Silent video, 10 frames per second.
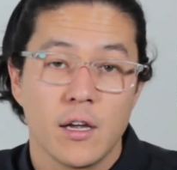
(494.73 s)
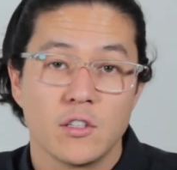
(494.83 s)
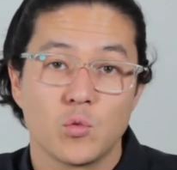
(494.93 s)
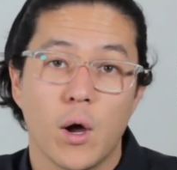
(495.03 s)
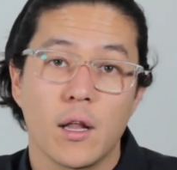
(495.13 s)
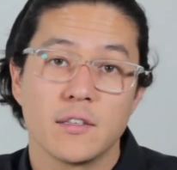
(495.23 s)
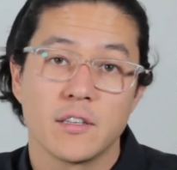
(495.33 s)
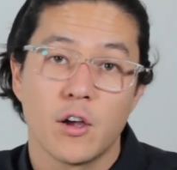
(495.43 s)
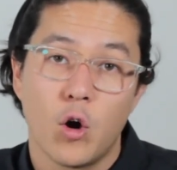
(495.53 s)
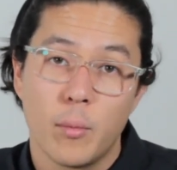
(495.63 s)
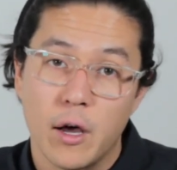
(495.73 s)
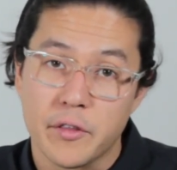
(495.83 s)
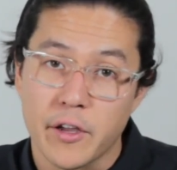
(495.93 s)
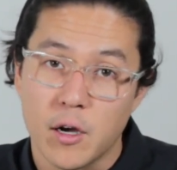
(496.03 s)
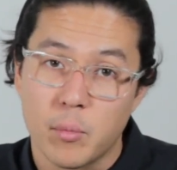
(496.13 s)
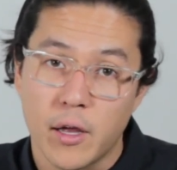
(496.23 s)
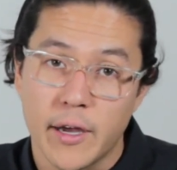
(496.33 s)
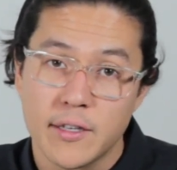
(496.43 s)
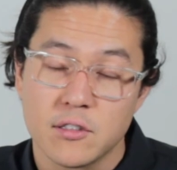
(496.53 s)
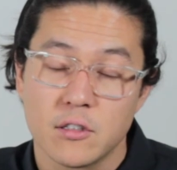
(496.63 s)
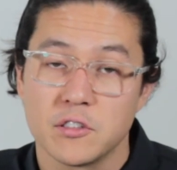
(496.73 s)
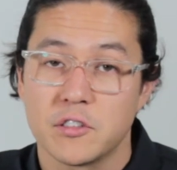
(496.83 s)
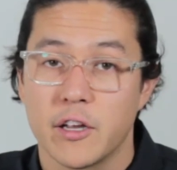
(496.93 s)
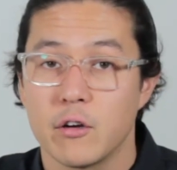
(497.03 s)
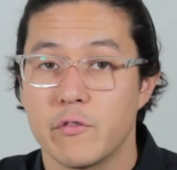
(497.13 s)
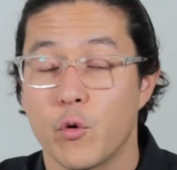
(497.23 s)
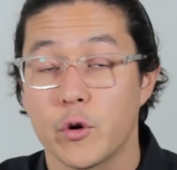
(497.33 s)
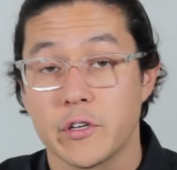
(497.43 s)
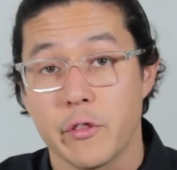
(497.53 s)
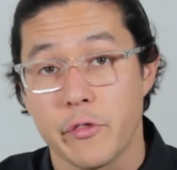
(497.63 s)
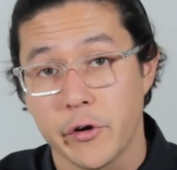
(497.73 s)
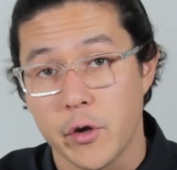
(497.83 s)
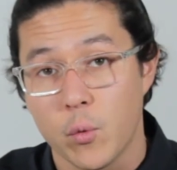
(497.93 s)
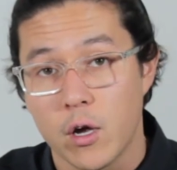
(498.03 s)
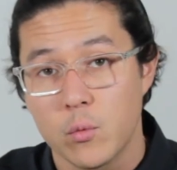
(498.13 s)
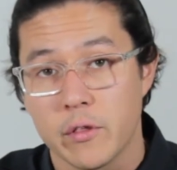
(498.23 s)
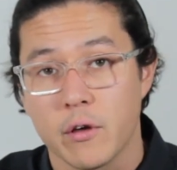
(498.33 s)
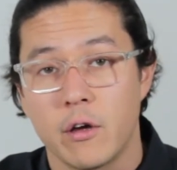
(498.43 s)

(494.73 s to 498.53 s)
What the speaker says: as well as a home healthcare appliance under Standard 1431 with